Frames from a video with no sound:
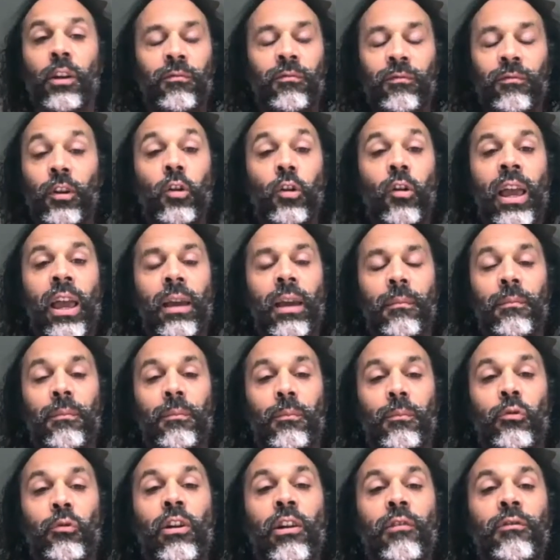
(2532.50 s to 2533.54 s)
great
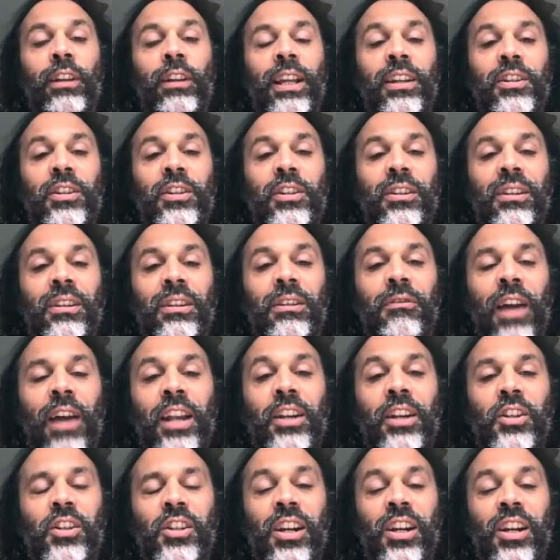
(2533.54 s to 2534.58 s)
privilege and
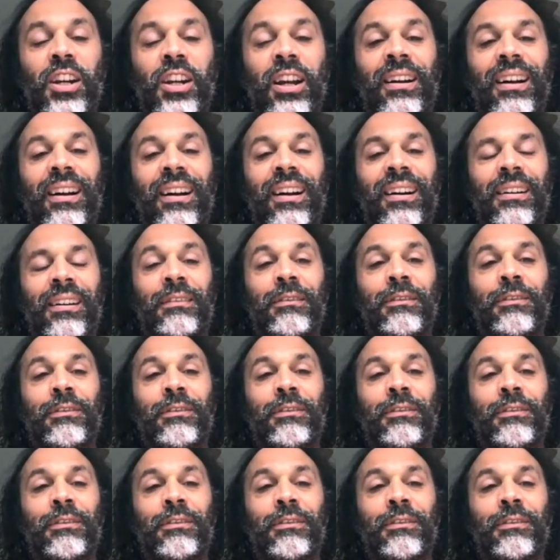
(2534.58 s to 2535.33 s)
adventure of